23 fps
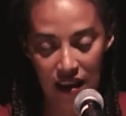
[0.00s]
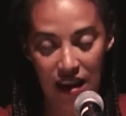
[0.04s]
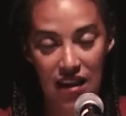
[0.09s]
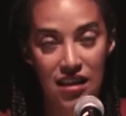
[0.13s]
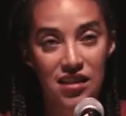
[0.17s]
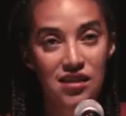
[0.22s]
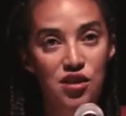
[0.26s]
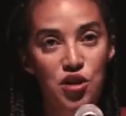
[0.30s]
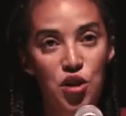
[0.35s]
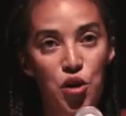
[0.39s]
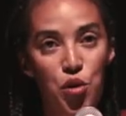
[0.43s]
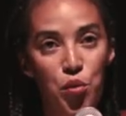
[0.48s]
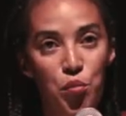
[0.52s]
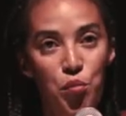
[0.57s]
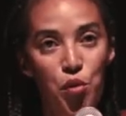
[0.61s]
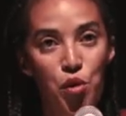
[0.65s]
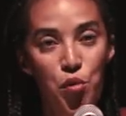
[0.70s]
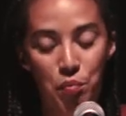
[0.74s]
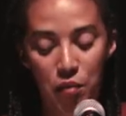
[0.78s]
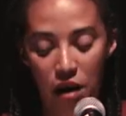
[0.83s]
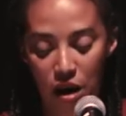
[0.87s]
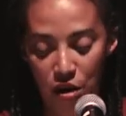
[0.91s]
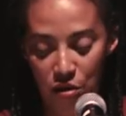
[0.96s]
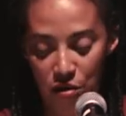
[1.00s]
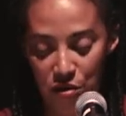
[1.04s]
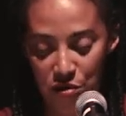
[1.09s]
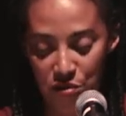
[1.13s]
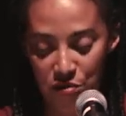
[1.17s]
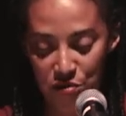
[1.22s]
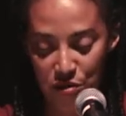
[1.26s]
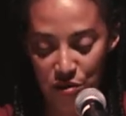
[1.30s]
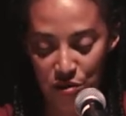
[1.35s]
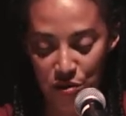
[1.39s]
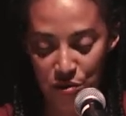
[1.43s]
There is no more
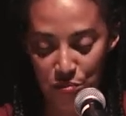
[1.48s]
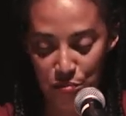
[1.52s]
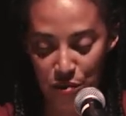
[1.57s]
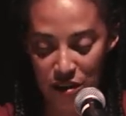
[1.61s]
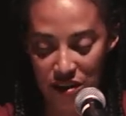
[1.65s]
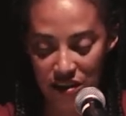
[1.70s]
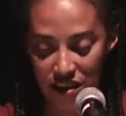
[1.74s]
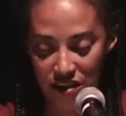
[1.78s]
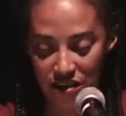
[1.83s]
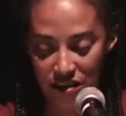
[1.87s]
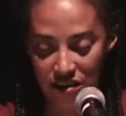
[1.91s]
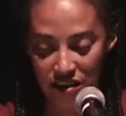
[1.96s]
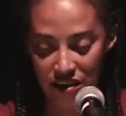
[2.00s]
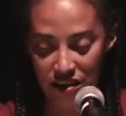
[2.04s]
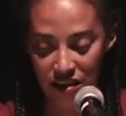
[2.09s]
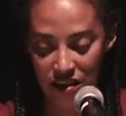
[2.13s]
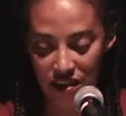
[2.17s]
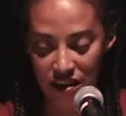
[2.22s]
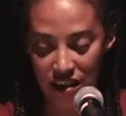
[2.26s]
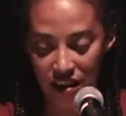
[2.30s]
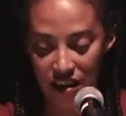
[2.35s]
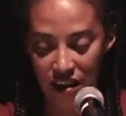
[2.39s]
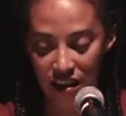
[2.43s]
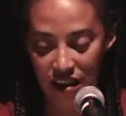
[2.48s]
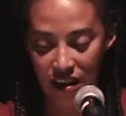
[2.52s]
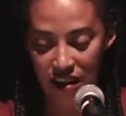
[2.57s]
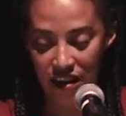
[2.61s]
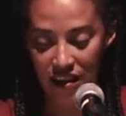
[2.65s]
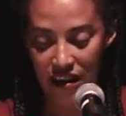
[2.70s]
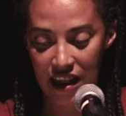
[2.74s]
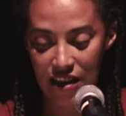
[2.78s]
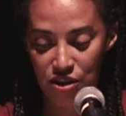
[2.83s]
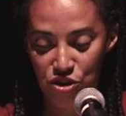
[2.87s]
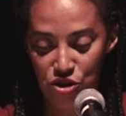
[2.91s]
powerful position
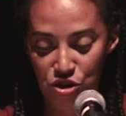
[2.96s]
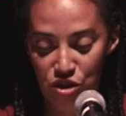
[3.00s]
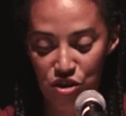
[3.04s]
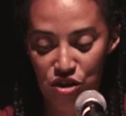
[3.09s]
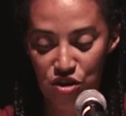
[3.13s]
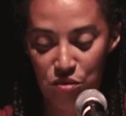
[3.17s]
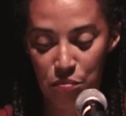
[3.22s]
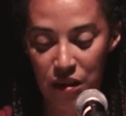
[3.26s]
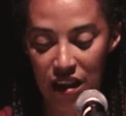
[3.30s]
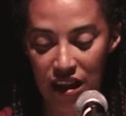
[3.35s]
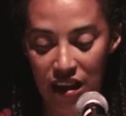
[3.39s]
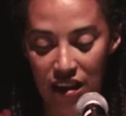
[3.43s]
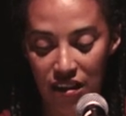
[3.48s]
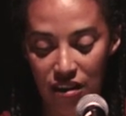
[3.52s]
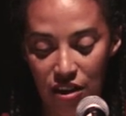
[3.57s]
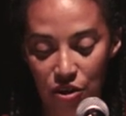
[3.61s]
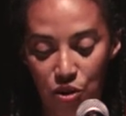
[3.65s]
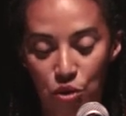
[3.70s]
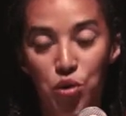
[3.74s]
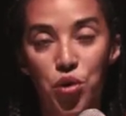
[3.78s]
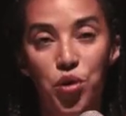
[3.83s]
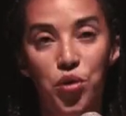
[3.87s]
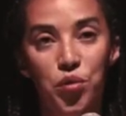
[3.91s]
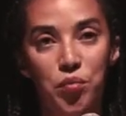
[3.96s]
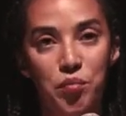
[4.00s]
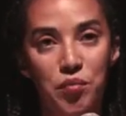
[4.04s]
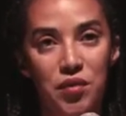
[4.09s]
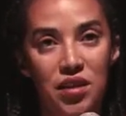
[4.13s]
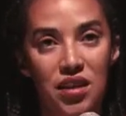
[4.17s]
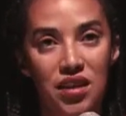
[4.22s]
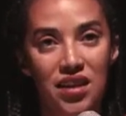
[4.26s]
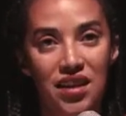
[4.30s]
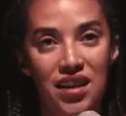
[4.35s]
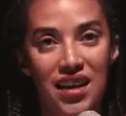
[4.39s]
than just being the
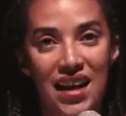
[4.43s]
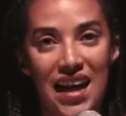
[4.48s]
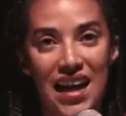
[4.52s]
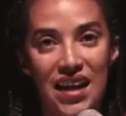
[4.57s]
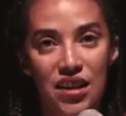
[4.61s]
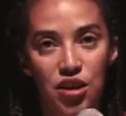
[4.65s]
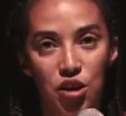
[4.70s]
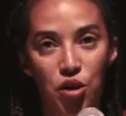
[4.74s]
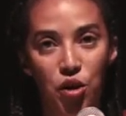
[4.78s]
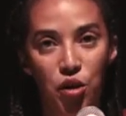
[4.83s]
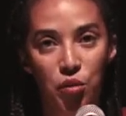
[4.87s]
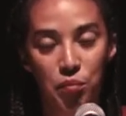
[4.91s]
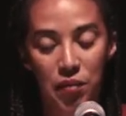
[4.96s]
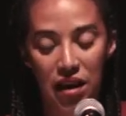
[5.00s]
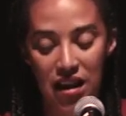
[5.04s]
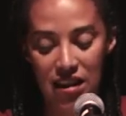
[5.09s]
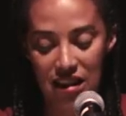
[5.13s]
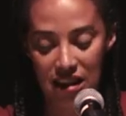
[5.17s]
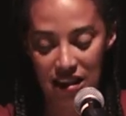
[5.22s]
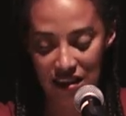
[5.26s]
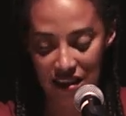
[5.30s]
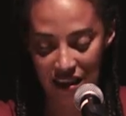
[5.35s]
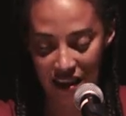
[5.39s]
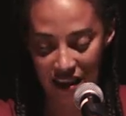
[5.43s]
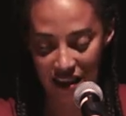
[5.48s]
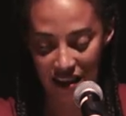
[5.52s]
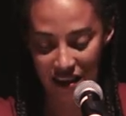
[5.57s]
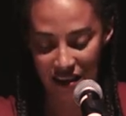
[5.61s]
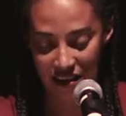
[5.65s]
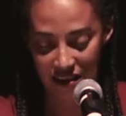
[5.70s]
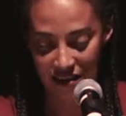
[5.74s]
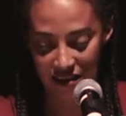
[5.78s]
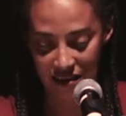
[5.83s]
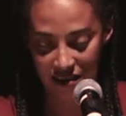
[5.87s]
norm and the
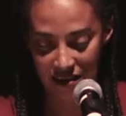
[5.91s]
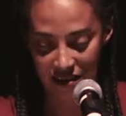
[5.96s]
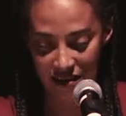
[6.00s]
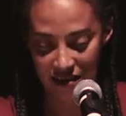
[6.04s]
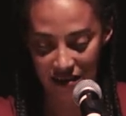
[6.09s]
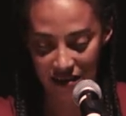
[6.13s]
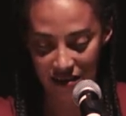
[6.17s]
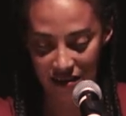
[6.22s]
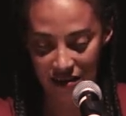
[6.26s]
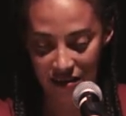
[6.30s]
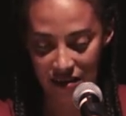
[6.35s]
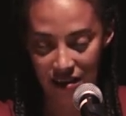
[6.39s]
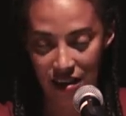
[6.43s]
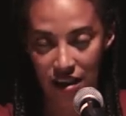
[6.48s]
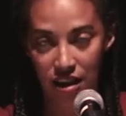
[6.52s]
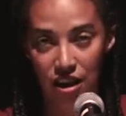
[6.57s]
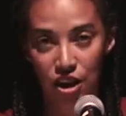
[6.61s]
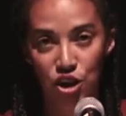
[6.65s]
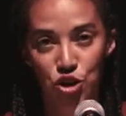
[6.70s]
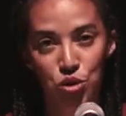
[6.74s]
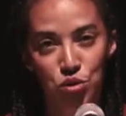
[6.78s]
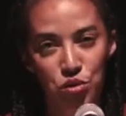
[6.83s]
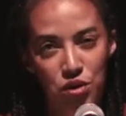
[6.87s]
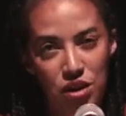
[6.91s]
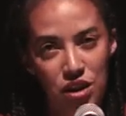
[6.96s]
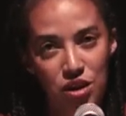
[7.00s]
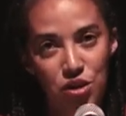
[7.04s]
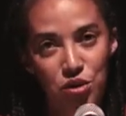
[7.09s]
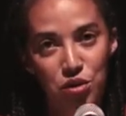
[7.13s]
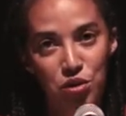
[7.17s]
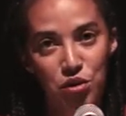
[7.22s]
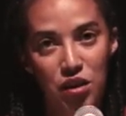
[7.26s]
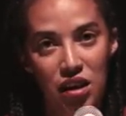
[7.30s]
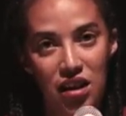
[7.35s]
normality. To
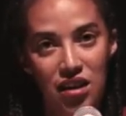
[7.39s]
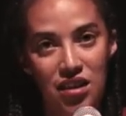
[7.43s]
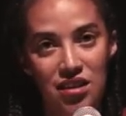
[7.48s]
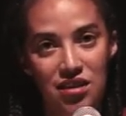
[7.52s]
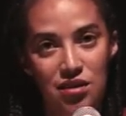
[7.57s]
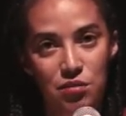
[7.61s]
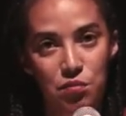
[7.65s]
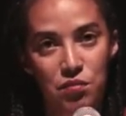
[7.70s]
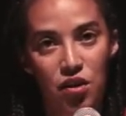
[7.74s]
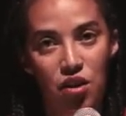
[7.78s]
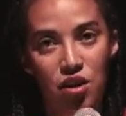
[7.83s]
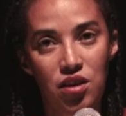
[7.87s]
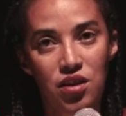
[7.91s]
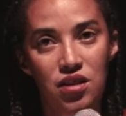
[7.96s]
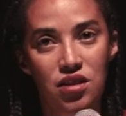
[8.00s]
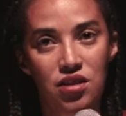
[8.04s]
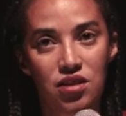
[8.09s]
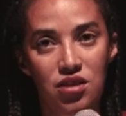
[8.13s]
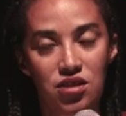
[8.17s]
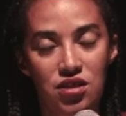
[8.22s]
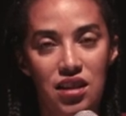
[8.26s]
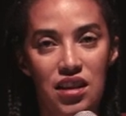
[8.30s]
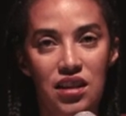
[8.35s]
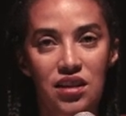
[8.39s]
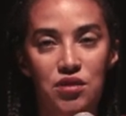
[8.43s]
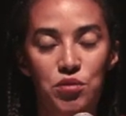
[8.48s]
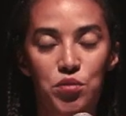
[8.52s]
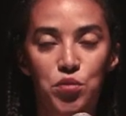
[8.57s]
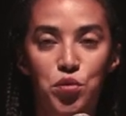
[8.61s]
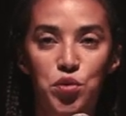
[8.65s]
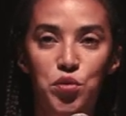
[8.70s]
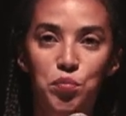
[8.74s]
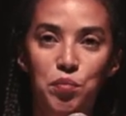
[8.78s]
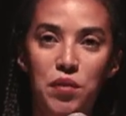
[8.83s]
decolonize knowledge
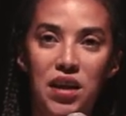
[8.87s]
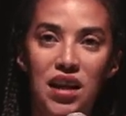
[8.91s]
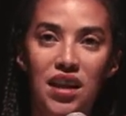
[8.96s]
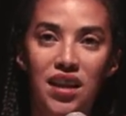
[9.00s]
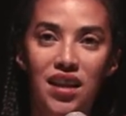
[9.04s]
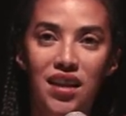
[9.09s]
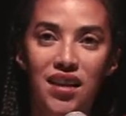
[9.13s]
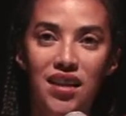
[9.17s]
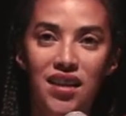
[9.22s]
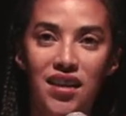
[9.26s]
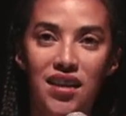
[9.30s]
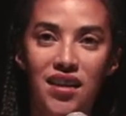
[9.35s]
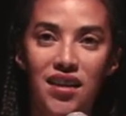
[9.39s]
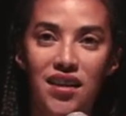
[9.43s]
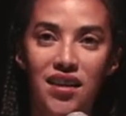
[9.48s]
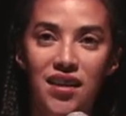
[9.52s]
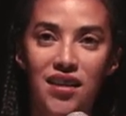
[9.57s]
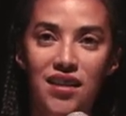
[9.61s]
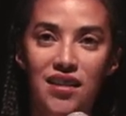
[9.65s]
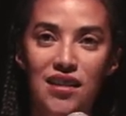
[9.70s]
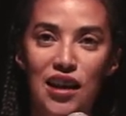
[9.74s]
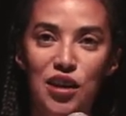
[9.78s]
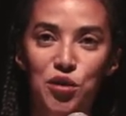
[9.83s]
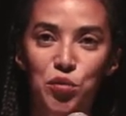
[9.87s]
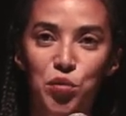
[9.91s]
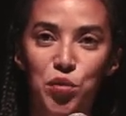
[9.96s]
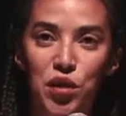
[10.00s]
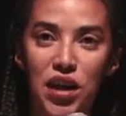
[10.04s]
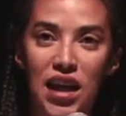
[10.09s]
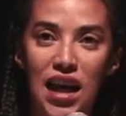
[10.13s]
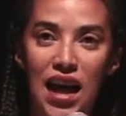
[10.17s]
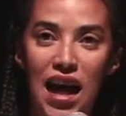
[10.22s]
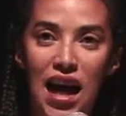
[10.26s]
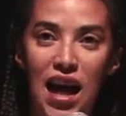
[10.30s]
then would mean that
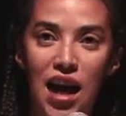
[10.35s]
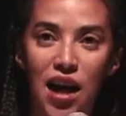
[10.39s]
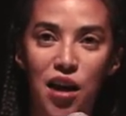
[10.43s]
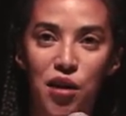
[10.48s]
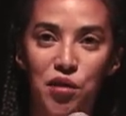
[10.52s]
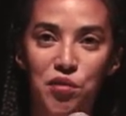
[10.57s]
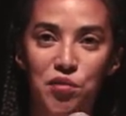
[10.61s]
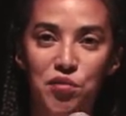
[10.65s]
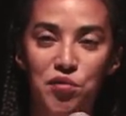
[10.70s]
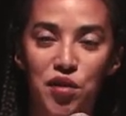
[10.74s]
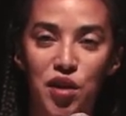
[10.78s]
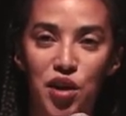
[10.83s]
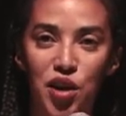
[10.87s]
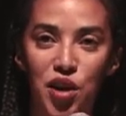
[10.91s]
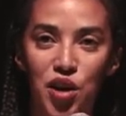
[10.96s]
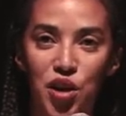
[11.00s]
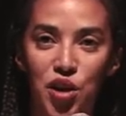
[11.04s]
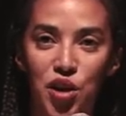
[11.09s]
we have